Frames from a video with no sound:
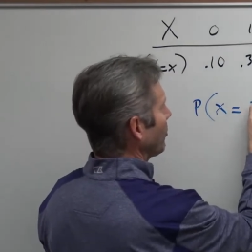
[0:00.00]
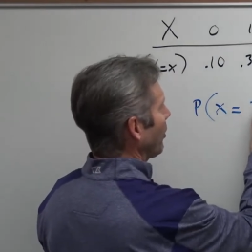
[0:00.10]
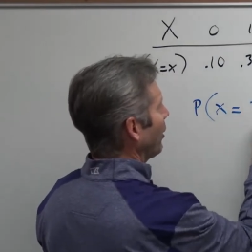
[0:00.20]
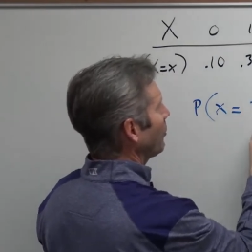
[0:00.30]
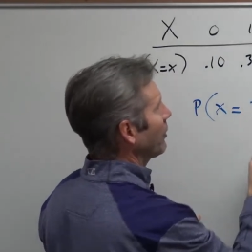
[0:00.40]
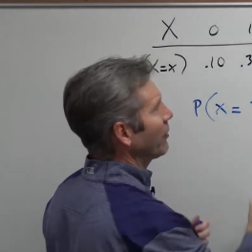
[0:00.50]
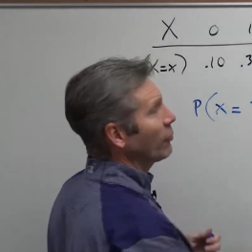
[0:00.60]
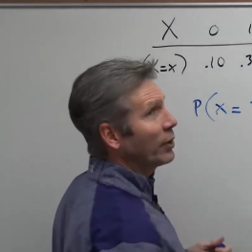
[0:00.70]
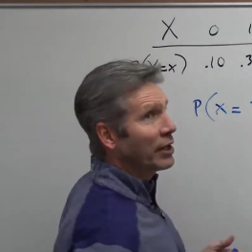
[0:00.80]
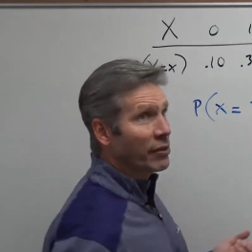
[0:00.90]
the probability
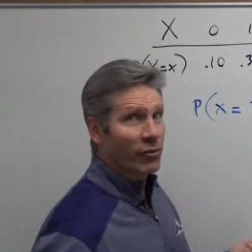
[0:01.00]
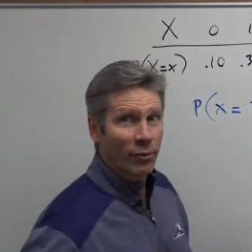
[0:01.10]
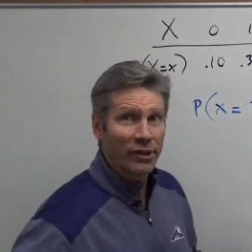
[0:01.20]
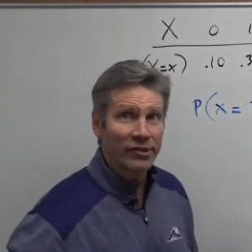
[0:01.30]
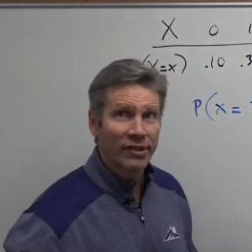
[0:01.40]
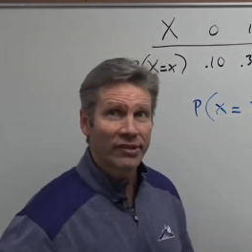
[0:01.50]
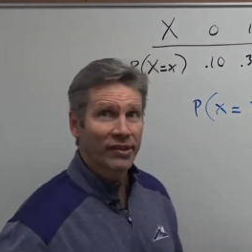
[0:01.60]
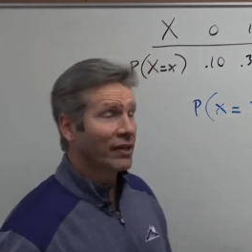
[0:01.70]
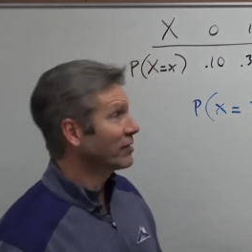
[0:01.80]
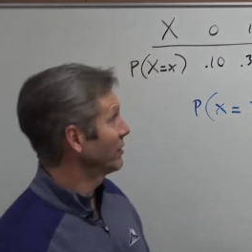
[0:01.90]
that we get three
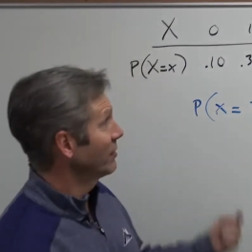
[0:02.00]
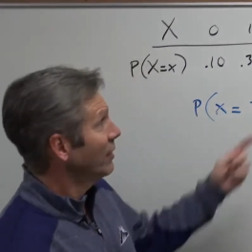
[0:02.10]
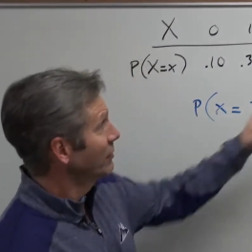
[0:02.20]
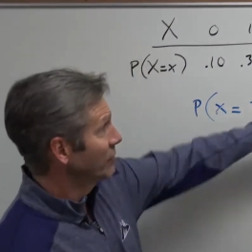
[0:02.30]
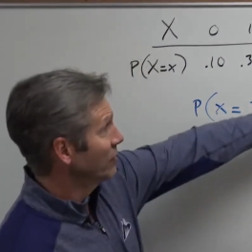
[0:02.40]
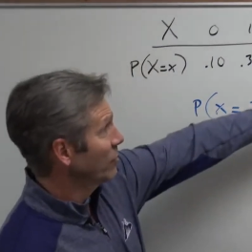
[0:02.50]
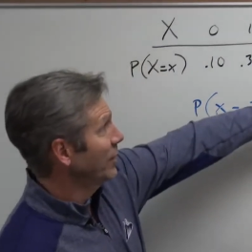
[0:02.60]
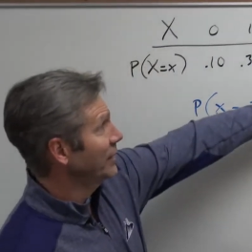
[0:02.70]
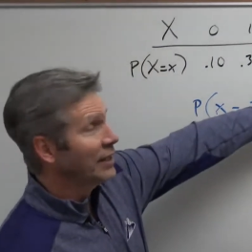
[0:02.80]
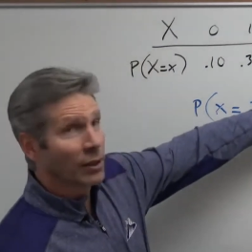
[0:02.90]
successes? Oh, just
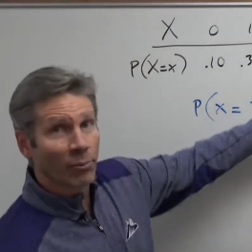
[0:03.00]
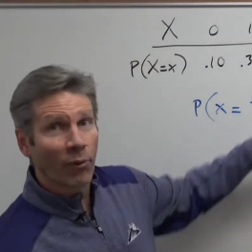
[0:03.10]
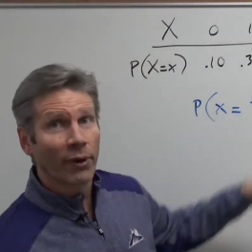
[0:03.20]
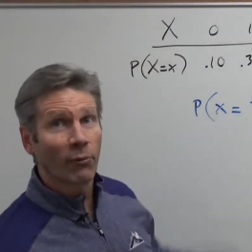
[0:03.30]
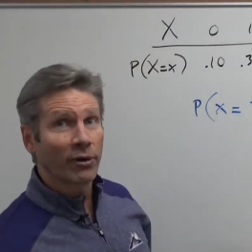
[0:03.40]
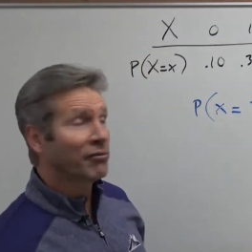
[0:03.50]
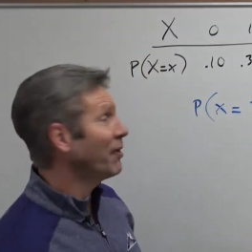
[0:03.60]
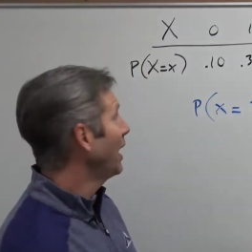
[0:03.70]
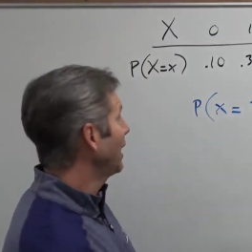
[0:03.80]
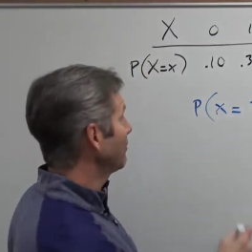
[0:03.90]
right there,
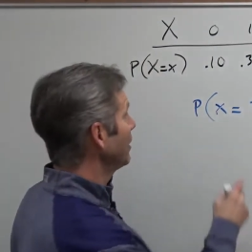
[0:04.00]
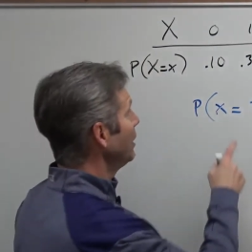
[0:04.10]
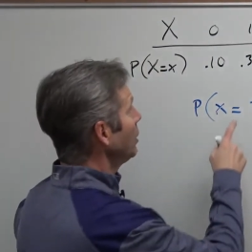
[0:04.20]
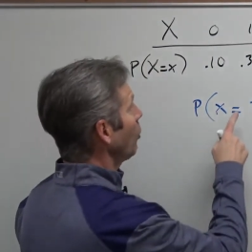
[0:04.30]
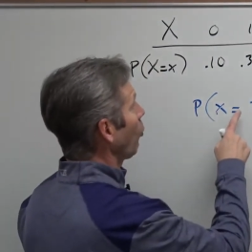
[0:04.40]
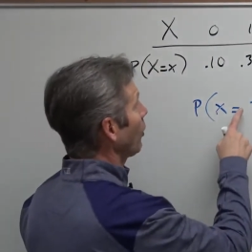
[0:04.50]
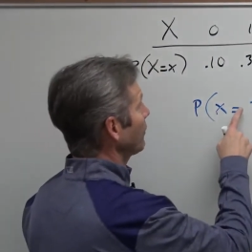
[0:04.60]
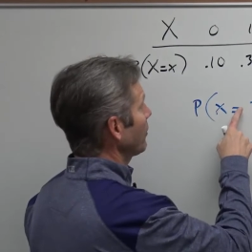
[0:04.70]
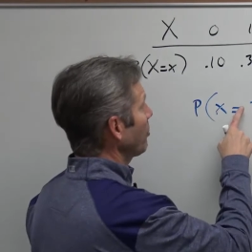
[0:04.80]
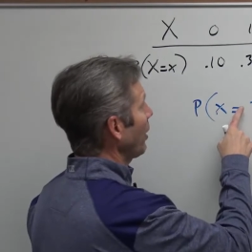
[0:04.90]
0.15
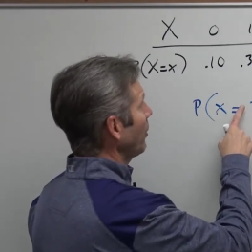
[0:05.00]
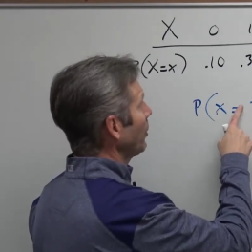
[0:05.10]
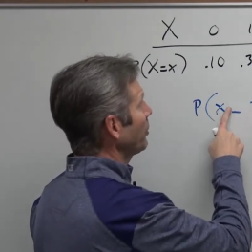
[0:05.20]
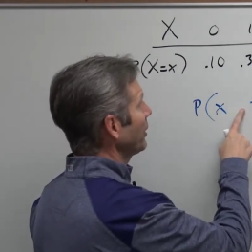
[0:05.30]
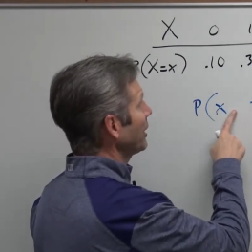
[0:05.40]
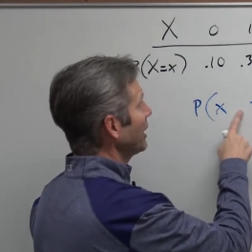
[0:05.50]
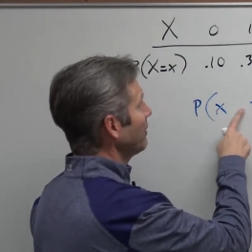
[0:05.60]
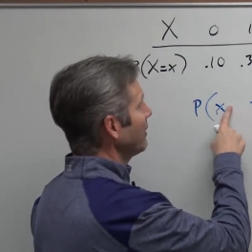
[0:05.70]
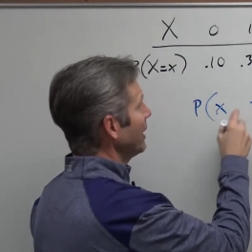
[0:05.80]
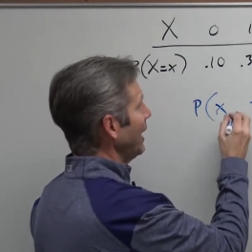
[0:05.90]
what's the probability
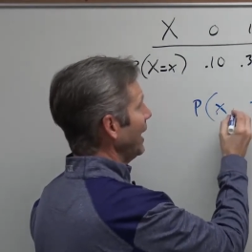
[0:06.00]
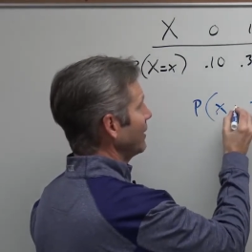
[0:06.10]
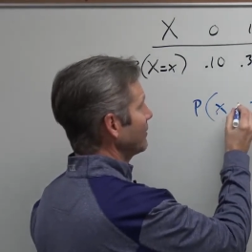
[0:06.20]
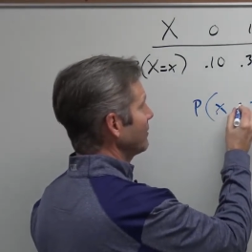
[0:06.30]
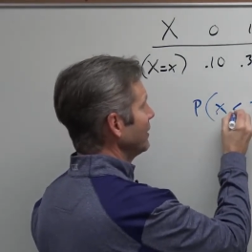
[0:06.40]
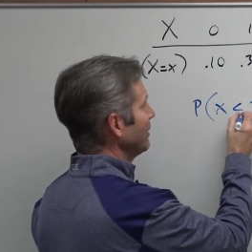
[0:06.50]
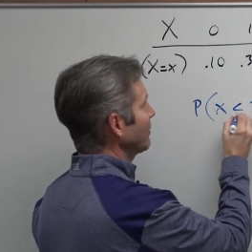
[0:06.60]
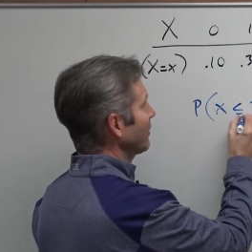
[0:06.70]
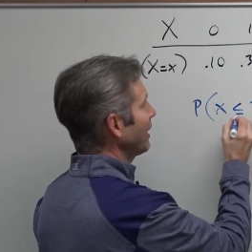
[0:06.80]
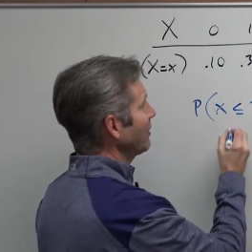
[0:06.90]
that x
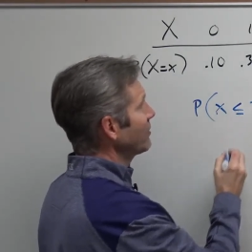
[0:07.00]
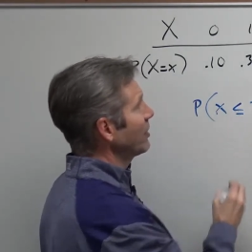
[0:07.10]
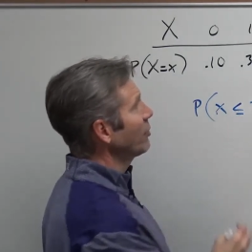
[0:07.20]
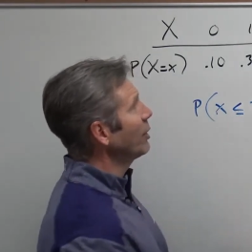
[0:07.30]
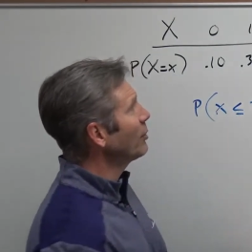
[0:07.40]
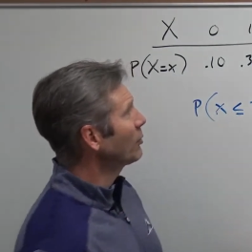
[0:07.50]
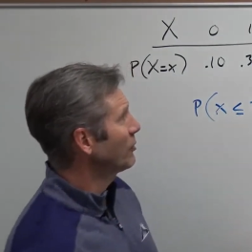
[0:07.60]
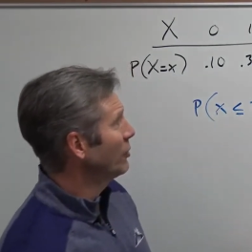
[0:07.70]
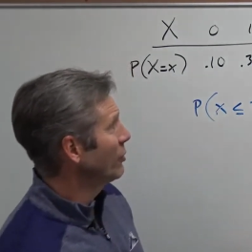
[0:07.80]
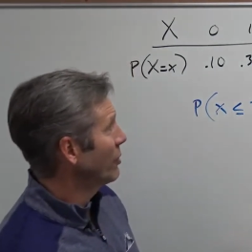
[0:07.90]
is less than or equal
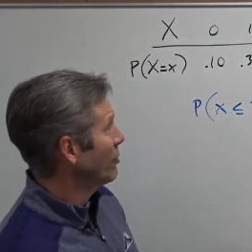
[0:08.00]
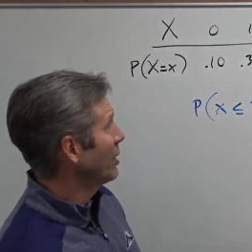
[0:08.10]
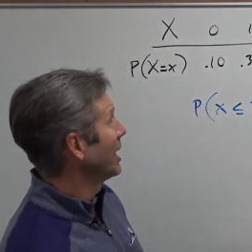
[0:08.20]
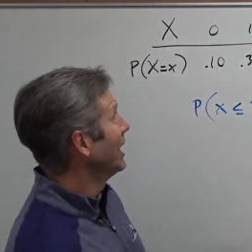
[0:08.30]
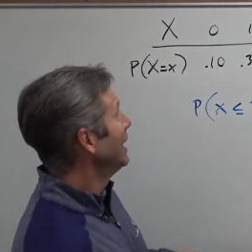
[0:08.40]
to 3?